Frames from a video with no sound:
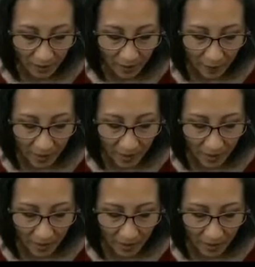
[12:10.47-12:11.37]
and making
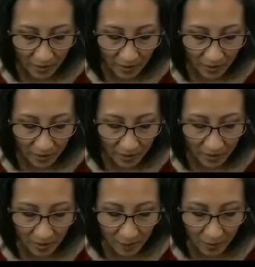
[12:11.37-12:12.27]
this as
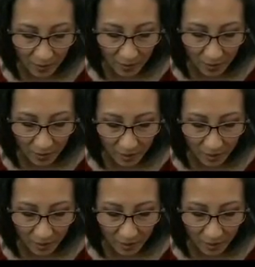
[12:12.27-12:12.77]
similar